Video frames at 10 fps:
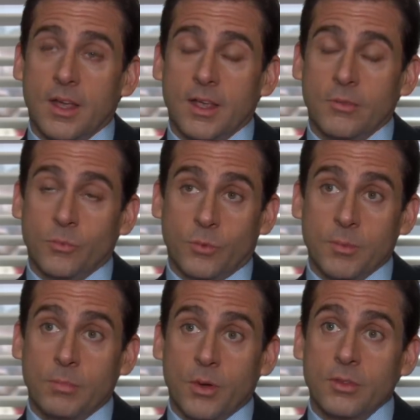It,
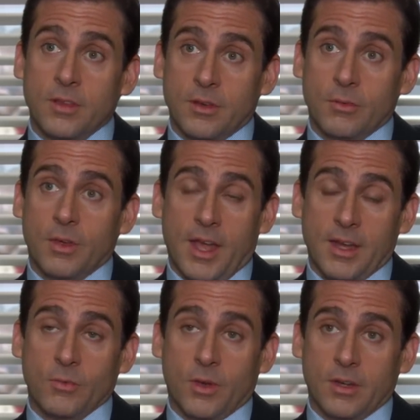we both didn't. I
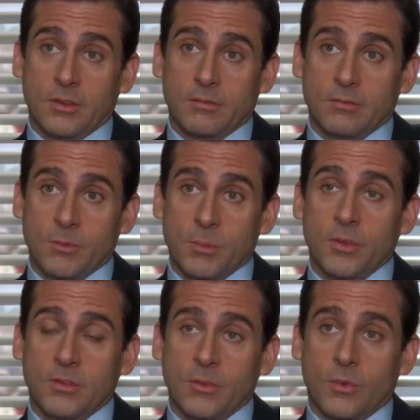didn't want, we
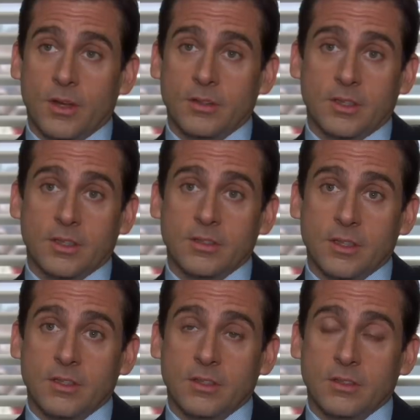both didn't want it to
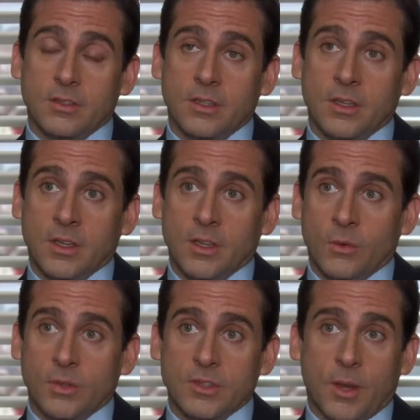continue.
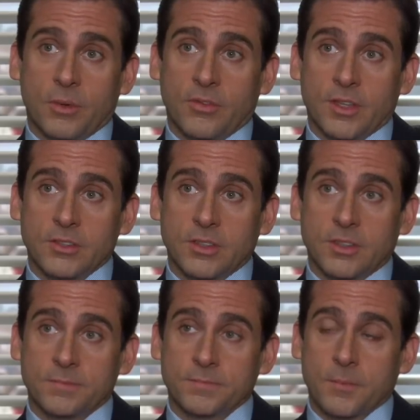It was not
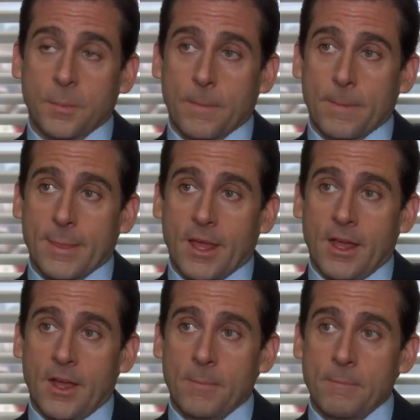professional.
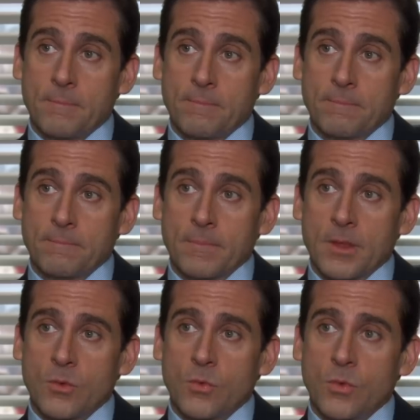Um,
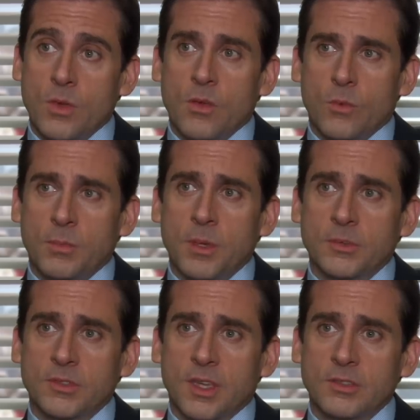when
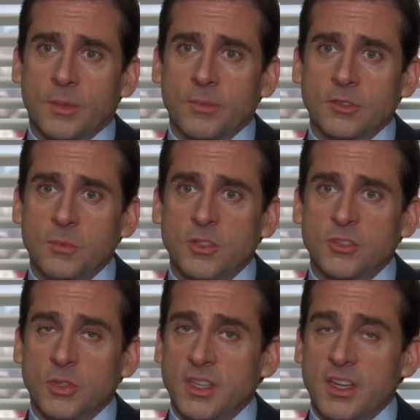people say something's
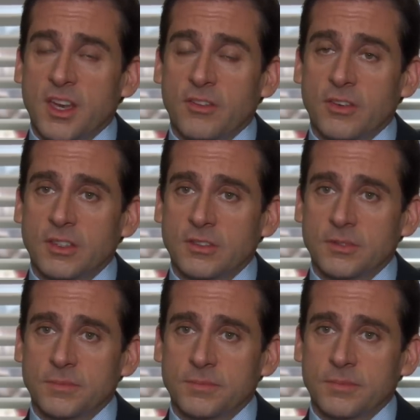mutual, it never
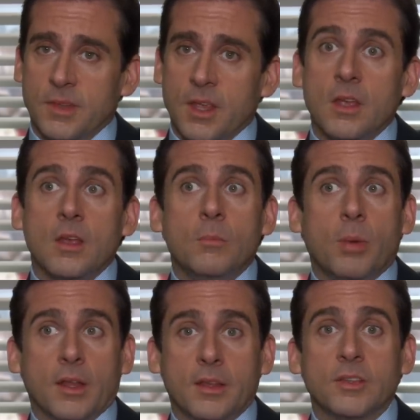is.
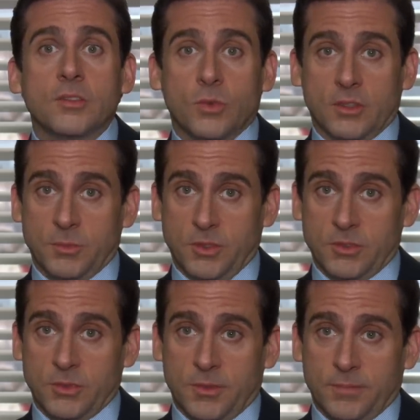But this was
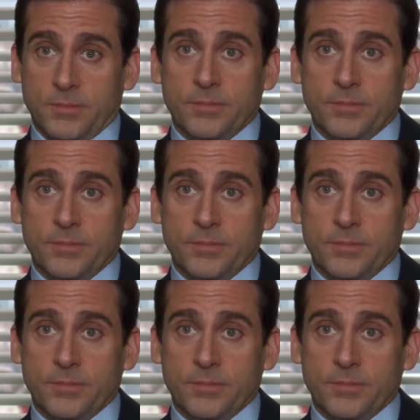mutual.